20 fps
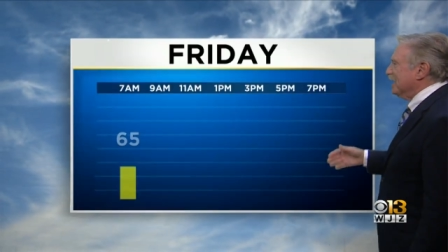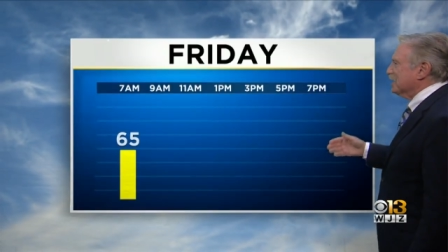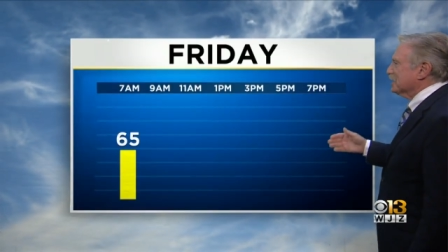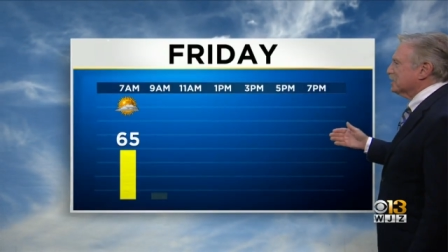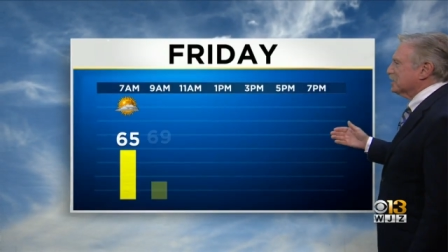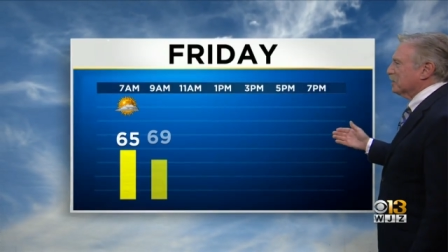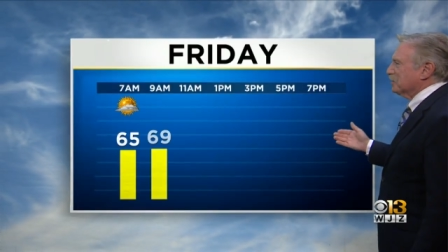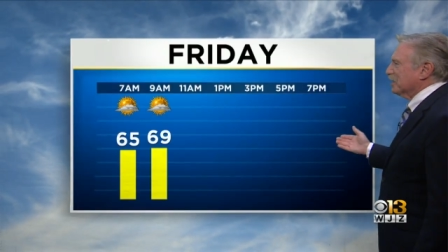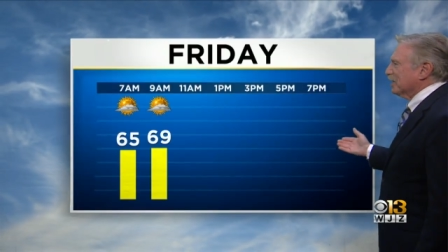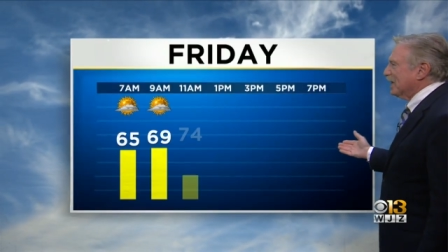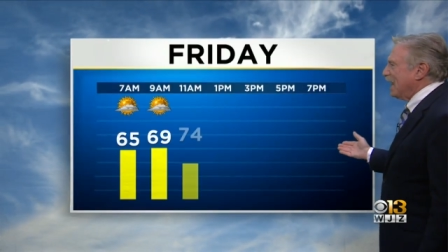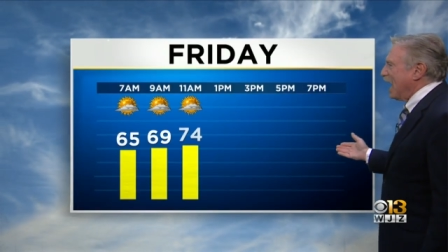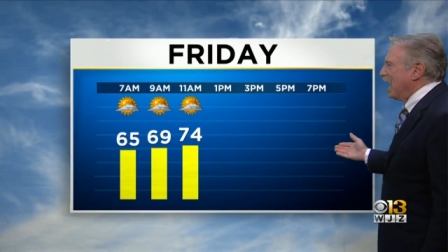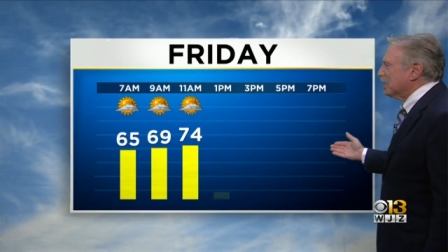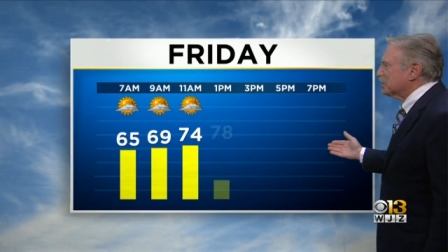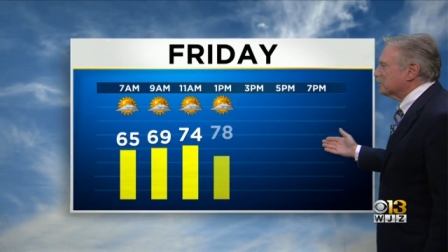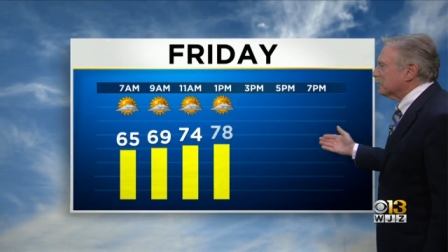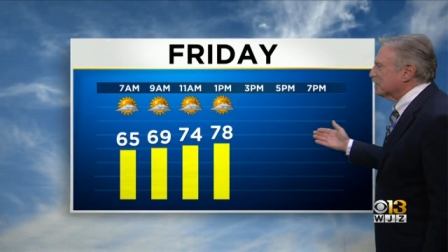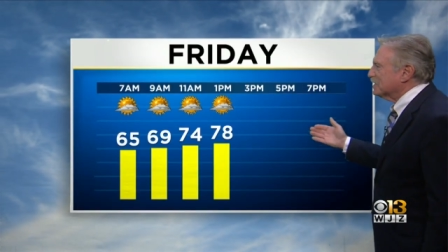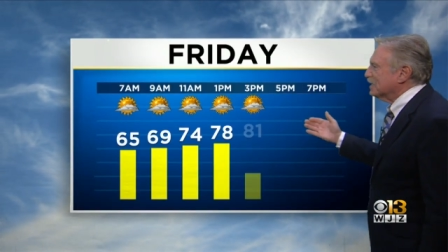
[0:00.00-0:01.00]
and some
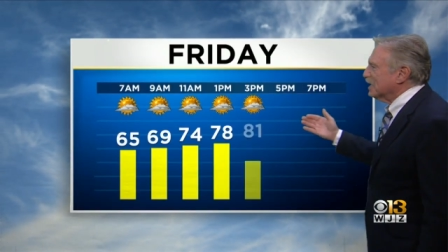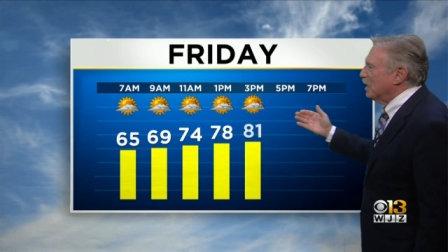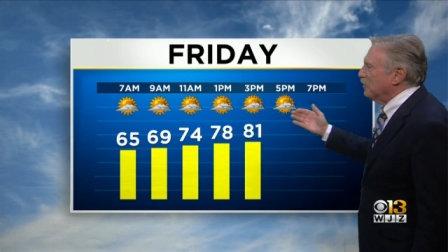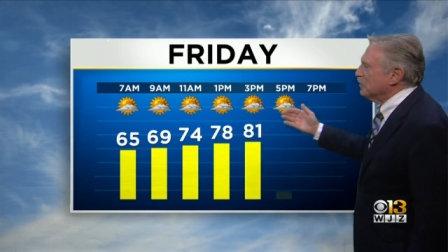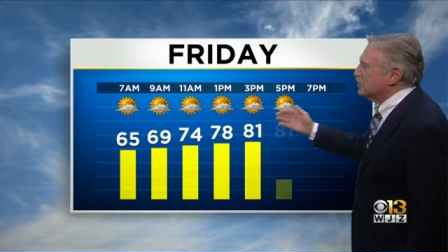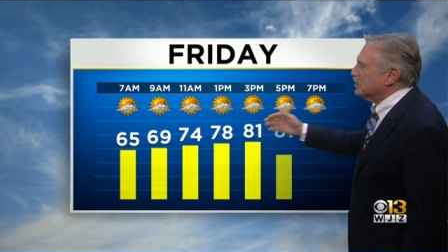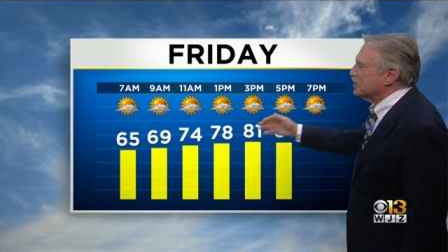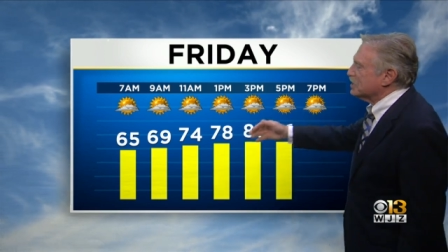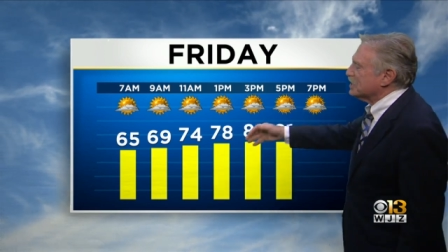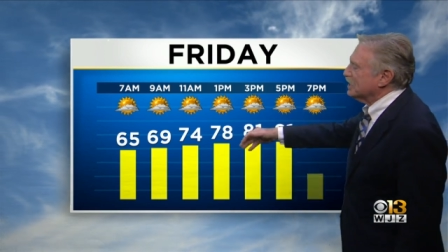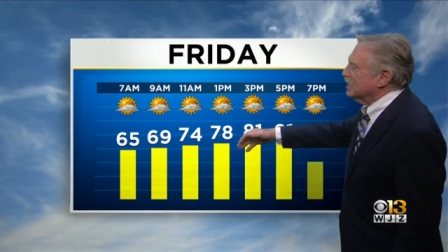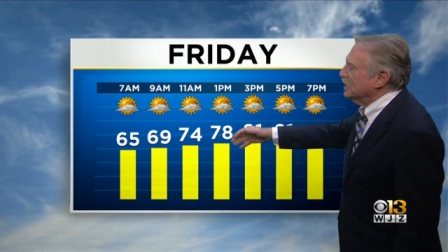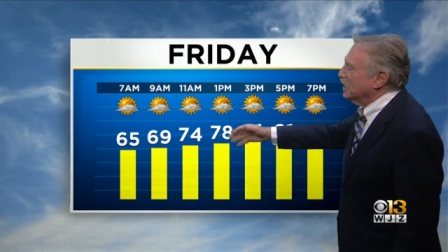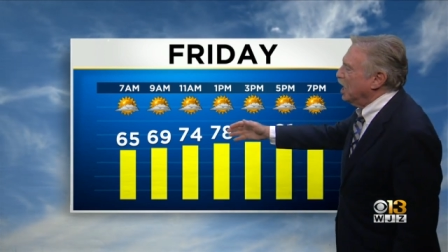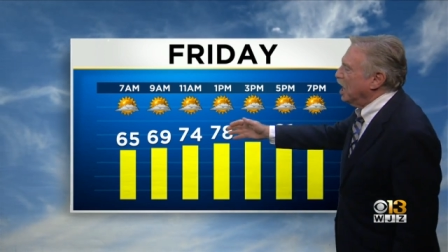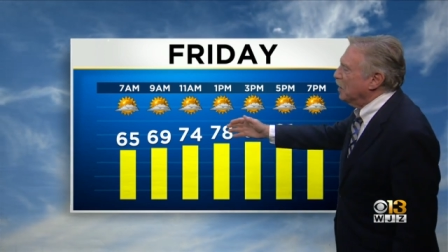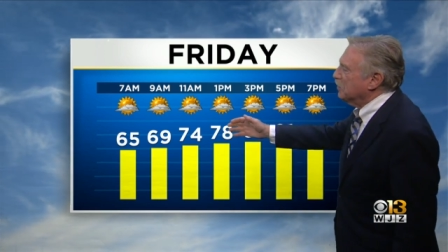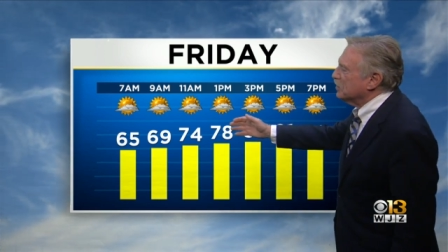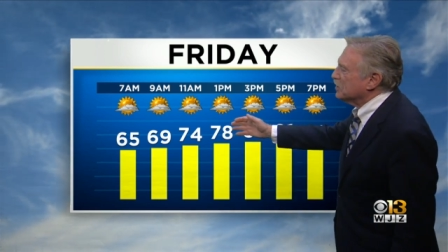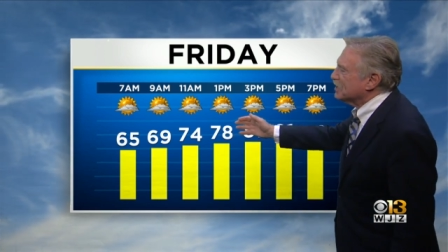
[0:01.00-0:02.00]
clouds, but temperatures in the
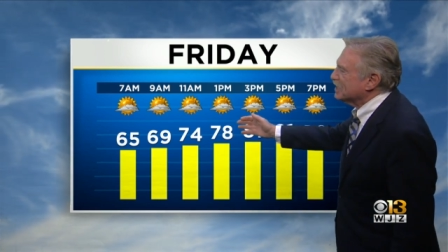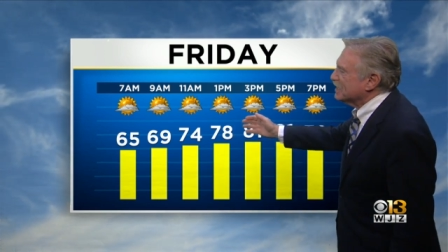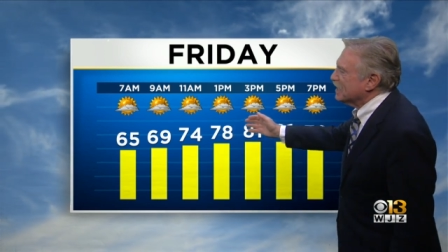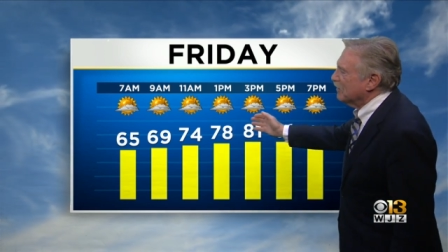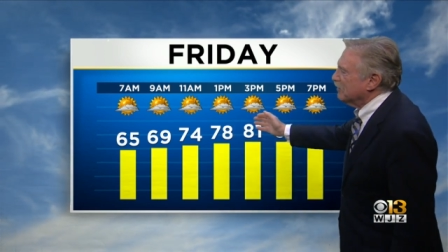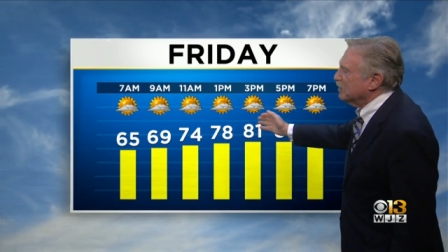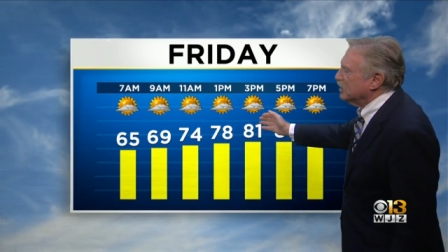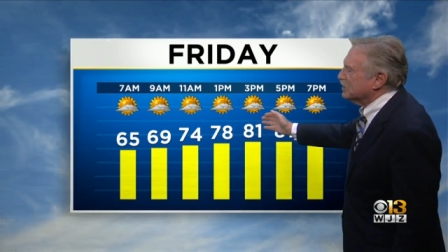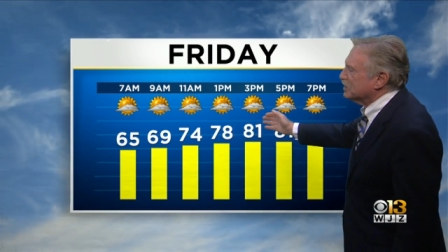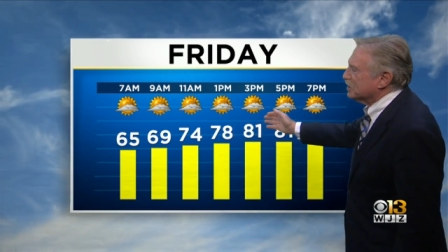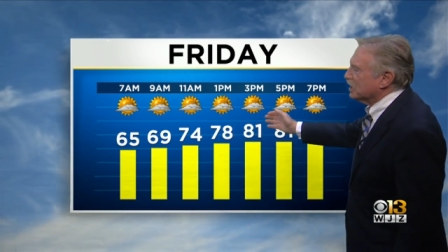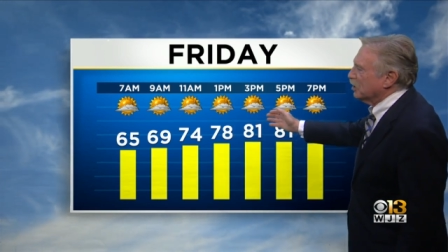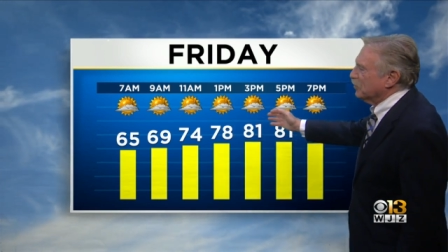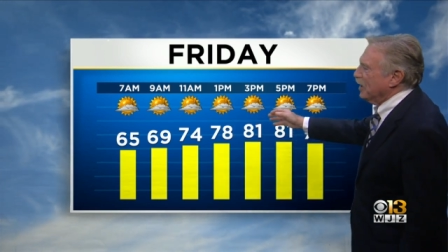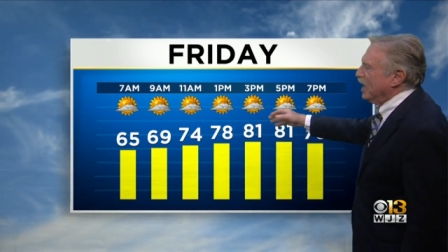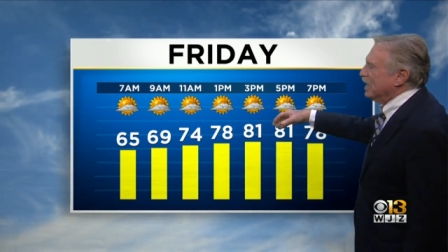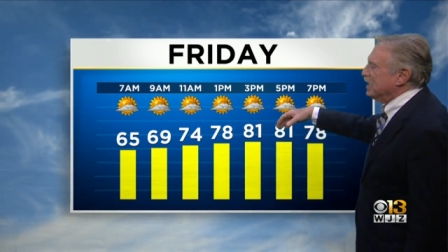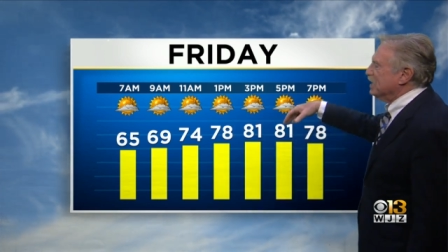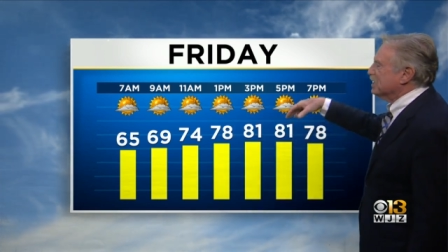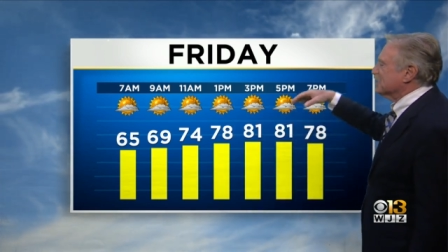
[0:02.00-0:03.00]
upper 70s to
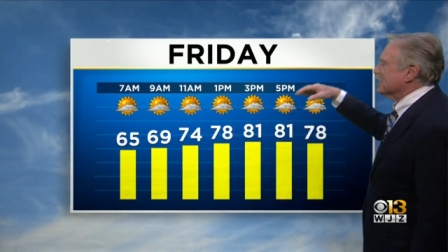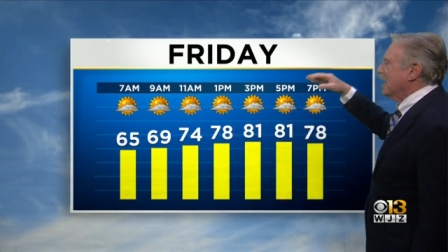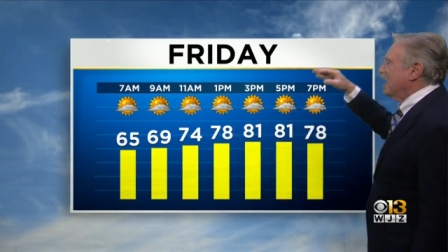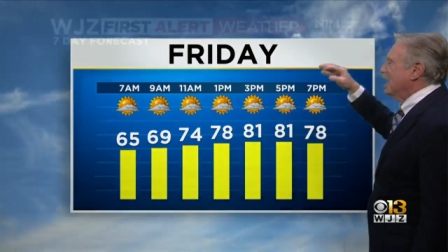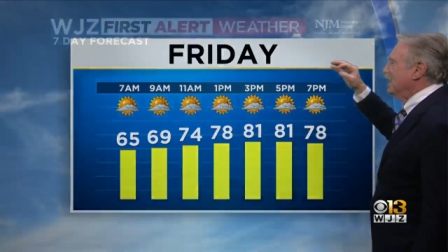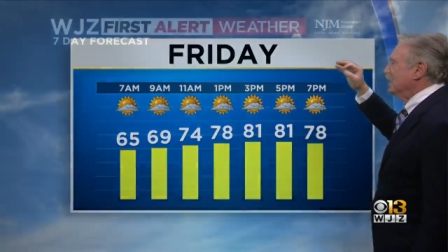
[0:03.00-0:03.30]
80s.